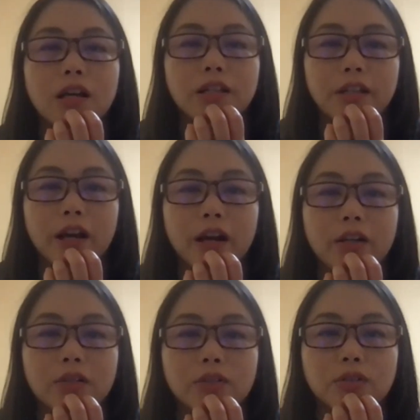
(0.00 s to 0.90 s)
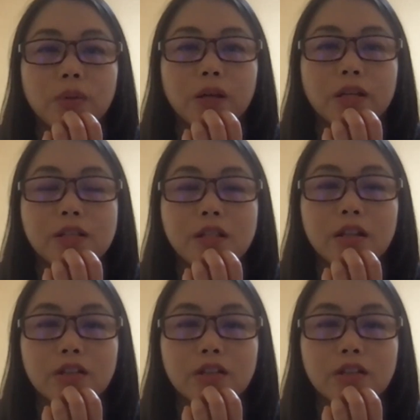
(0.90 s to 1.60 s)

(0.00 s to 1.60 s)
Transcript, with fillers: Yeah, I don't know why it's not